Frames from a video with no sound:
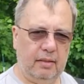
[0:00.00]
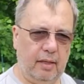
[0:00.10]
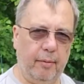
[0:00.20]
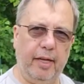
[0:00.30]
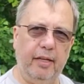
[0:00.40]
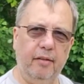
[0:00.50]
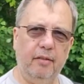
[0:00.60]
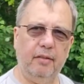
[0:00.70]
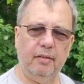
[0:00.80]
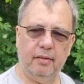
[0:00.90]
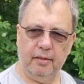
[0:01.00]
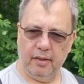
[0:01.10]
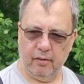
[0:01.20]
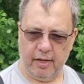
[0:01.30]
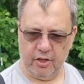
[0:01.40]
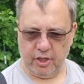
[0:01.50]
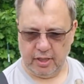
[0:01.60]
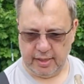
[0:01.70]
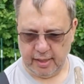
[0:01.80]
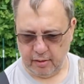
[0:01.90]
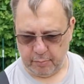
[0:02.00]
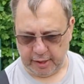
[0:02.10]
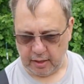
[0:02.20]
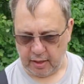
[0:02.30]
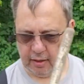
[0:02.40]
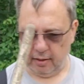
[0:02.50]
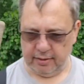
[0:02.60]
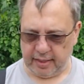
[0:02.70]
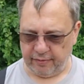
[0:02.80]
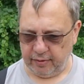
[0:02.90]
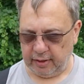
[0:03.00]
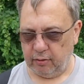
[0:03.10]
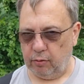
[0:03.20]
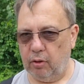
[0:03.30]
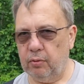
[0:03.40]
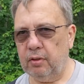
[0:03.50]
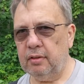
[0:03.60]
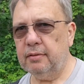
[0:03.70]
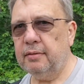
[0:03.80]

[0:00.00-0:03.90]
anyway, as you can tell, my garden is definitely grown.